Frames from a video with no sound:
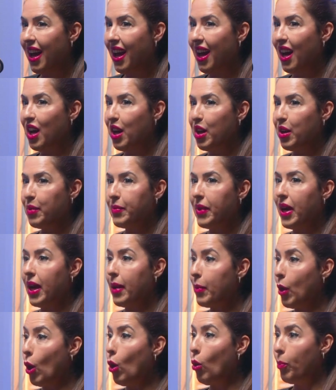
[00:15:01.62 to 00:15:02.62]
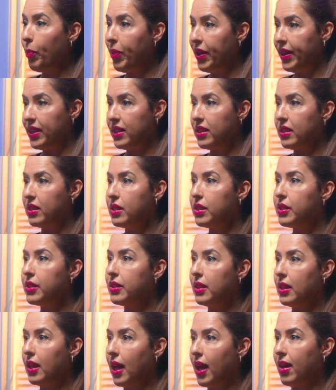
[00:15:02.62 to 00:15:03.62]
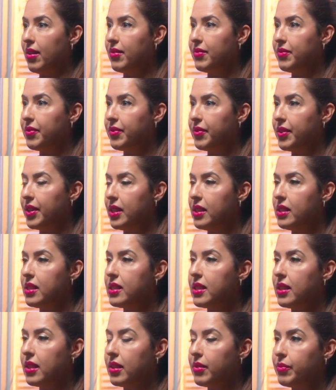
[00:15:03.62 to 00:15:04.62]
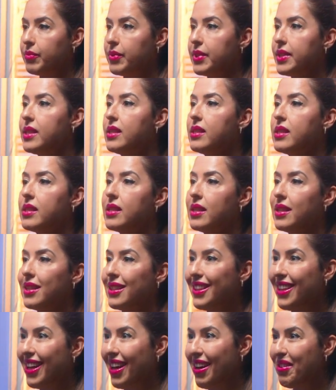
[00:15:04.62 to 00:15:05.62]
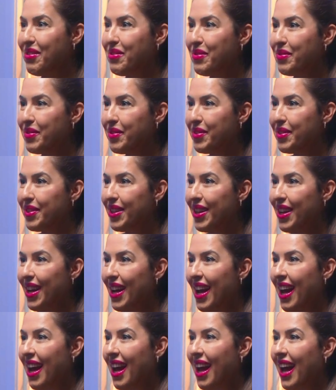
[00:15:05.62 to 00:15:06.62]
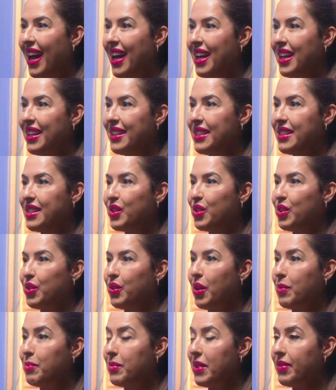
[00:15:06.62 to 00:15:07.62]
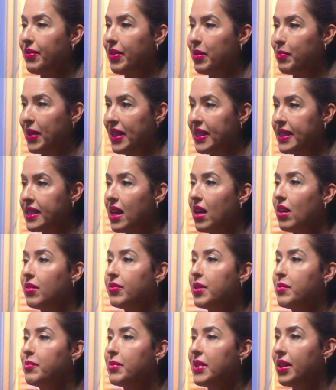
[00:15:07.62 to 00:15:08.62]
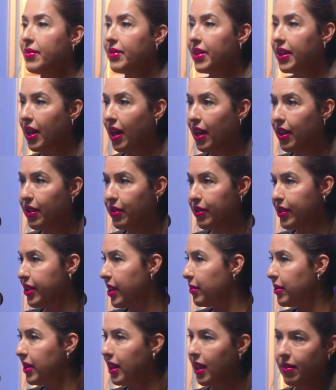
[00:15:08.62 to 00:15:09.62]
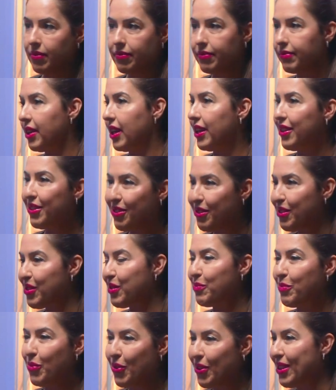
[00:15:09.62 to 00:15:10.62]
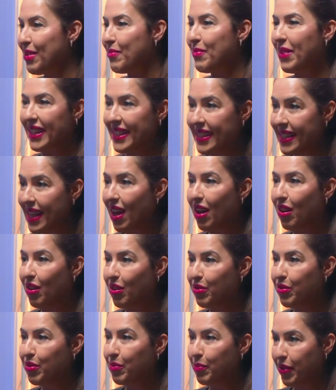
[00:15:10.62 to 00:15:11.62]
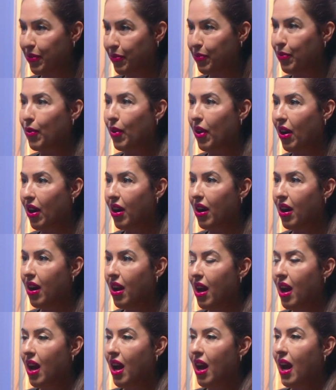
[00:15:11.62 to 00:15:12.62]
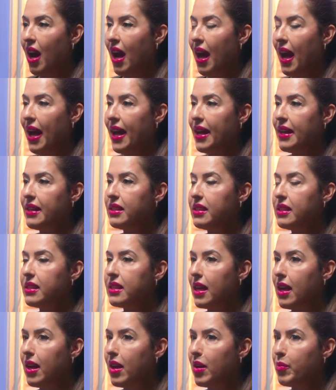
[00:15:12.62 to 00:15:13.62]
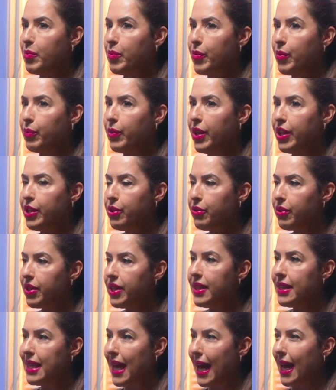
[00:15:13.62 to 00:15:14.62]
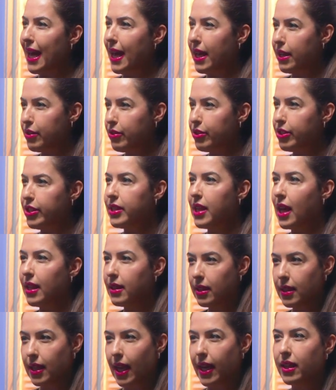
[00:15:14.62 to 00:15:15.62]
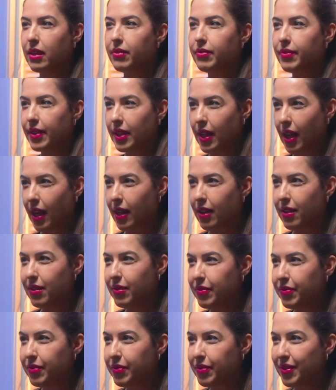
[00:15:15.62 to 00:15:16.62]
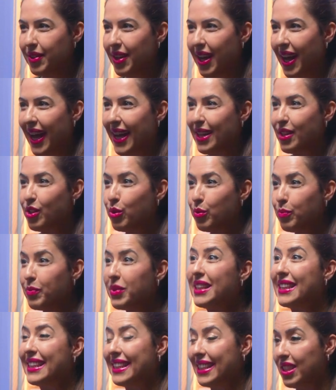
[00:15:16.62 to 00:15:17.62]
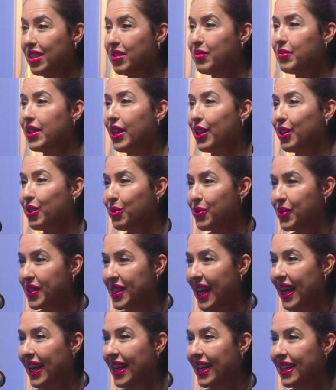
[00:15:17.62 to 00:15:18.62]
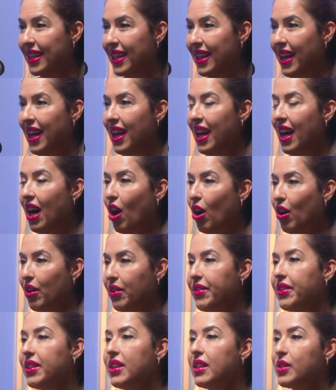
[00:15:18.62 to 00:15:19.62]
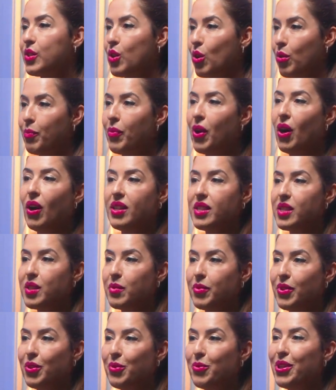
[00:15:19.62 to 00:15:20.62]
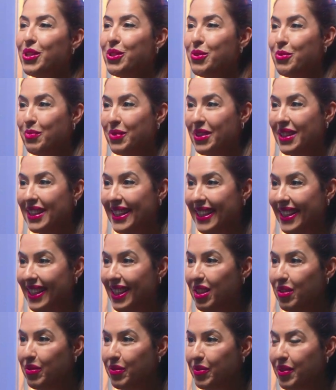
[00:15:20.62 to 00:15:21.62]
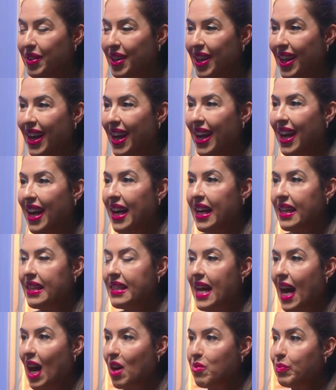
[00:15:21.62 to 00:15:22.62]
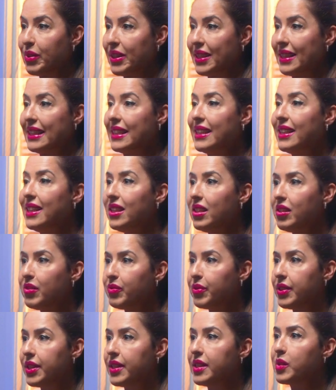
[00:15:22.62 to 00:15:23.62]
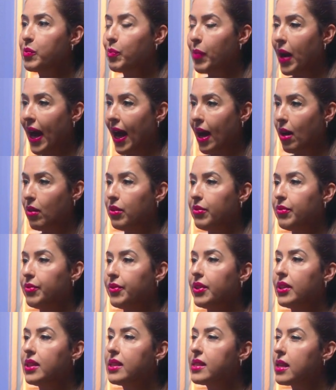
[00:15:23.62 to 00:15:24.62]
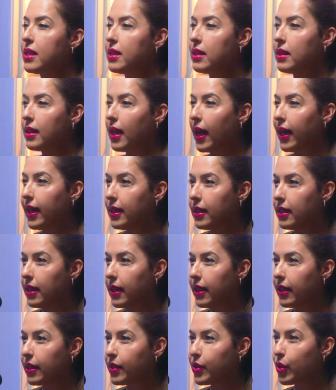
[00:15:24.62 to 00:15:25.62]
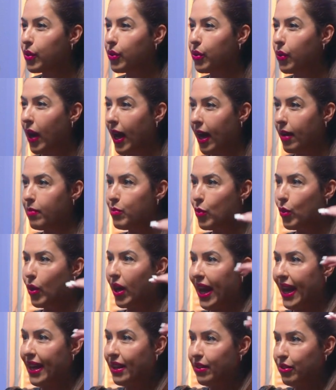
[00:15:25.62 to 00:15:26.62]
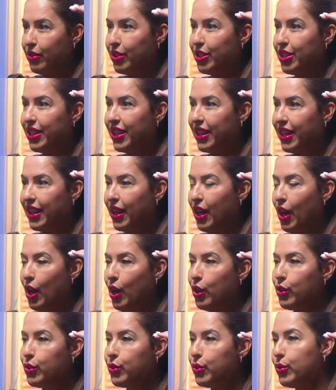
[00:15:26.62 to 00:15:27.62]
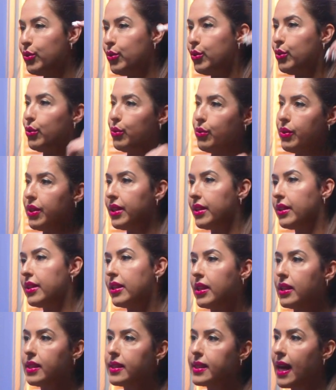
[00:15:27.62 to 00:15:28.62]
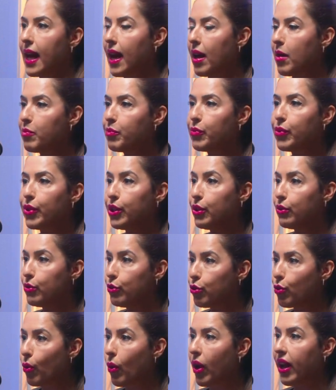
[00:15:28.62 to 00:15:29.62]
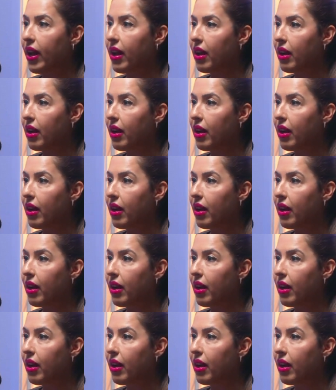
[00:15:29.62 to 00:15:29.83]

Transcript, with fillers: Um, I'm open to love mm-hmm. instead of resisting love. Yeah and you know i'm loving myself i'm loving others i would love others more than myself yeah. before mm. and um, when you're in that energy that light of love and you believe like you said all things are possible when you believe mm-hmm. that belief is powerful it's enlightening so you have more energy to do the things that bring you joy